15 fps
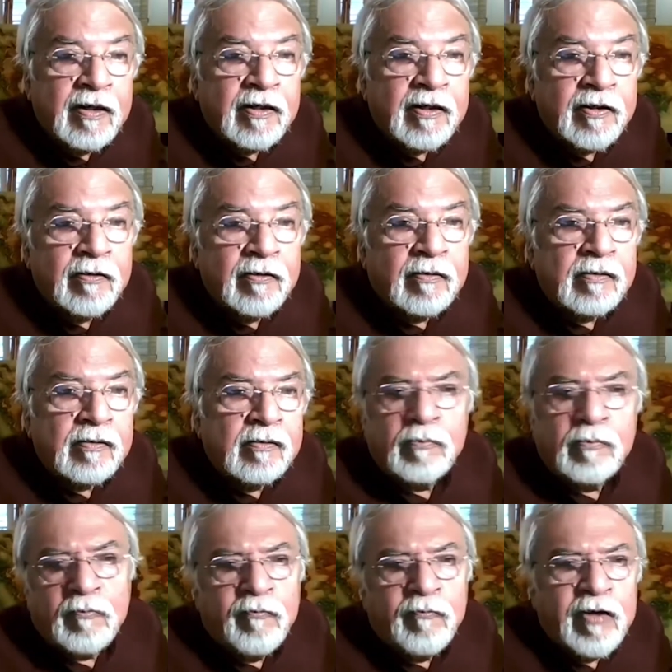So,
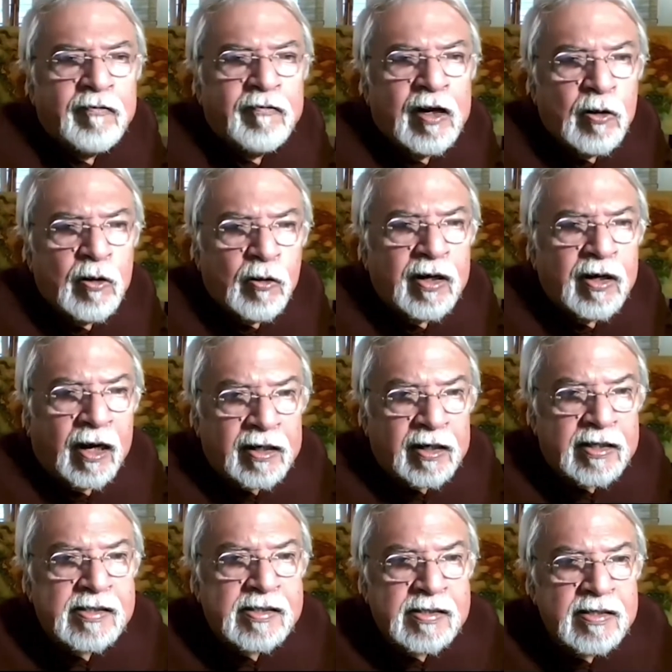very well-known
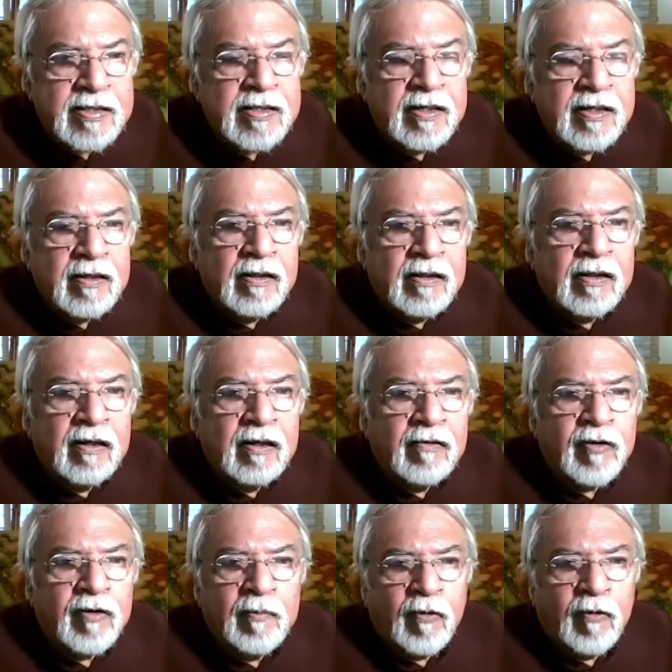artists
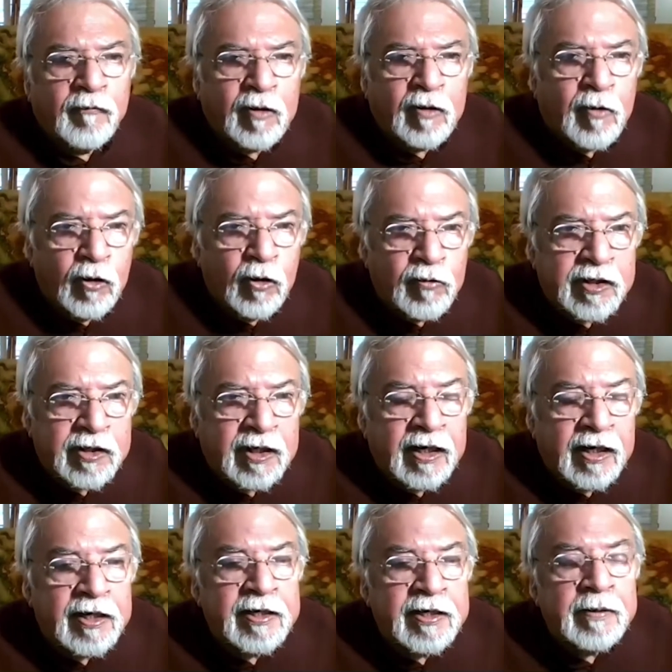from all over the
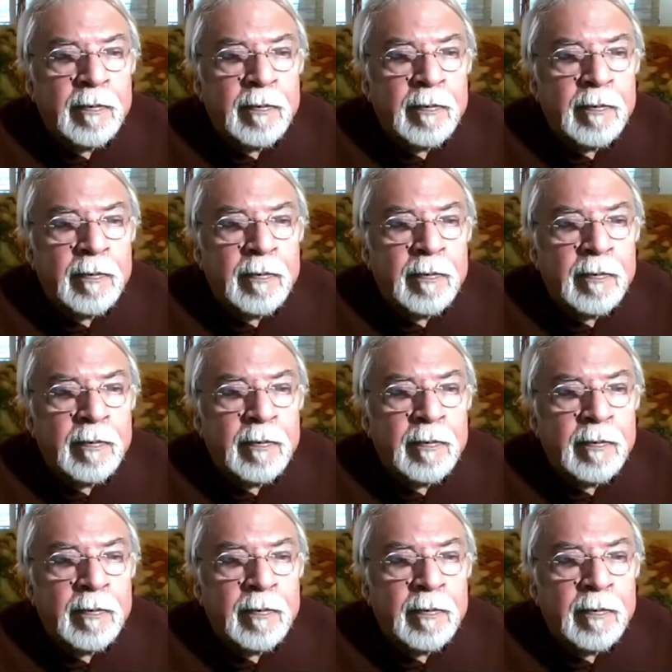country.